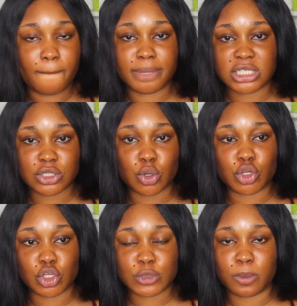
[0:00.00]
put it
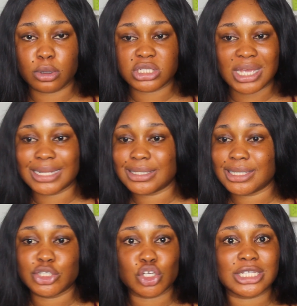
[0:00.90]
on your sponge and
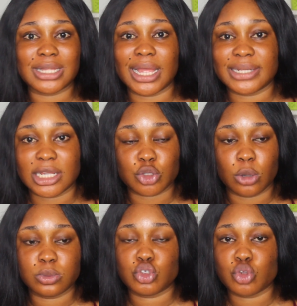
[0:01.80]
it just lathers
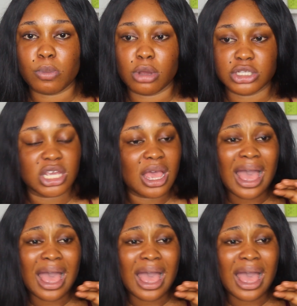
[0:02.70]
up so much.